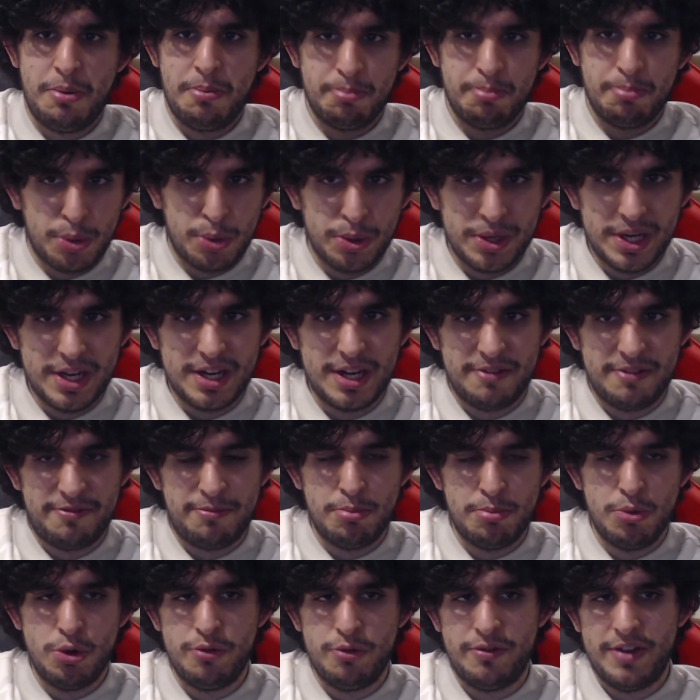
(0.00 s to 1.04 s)
point at a
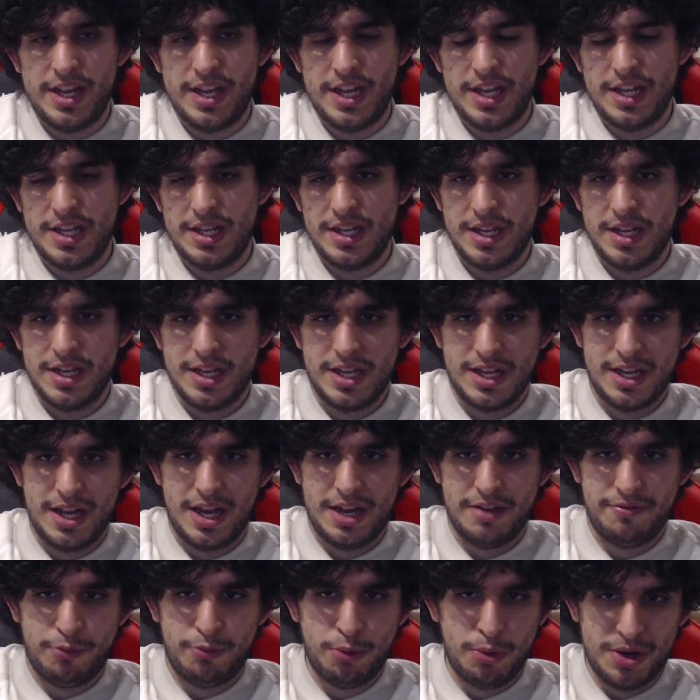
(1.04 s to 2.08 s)
movie
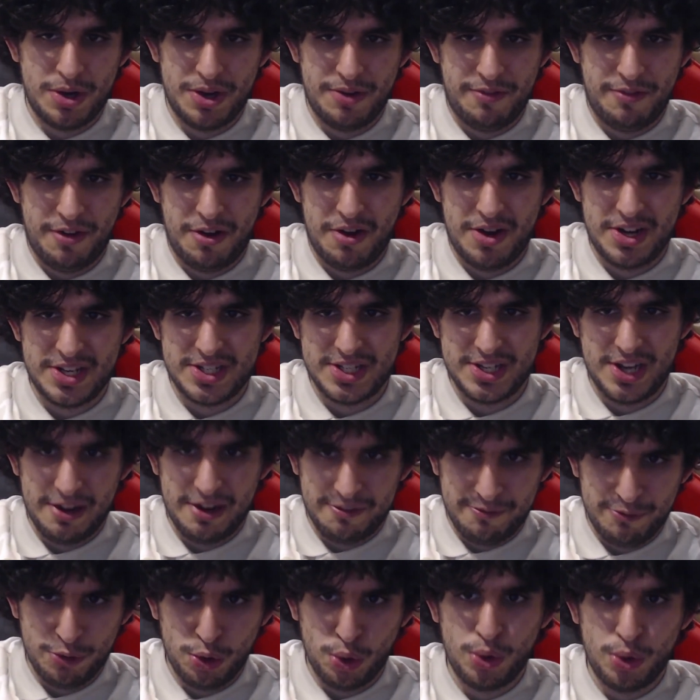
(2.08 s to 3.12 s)
for a very
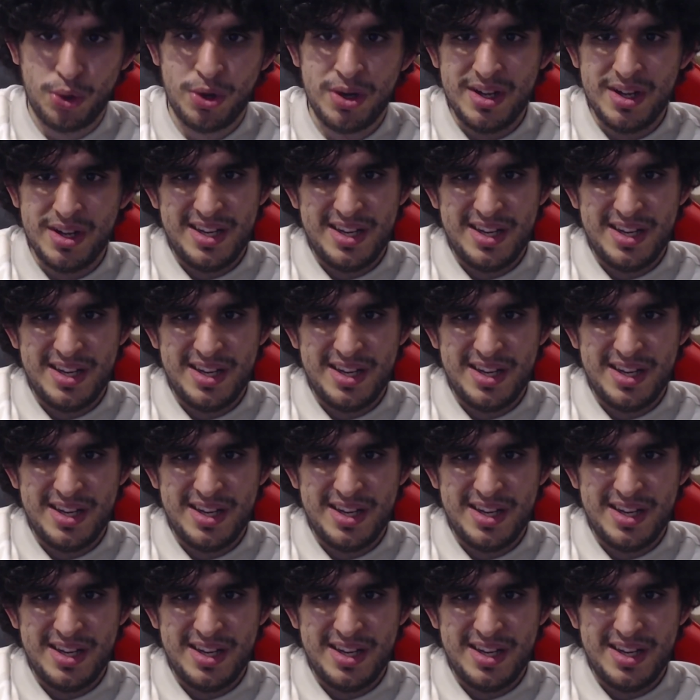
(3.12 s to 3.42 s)
slight flaw,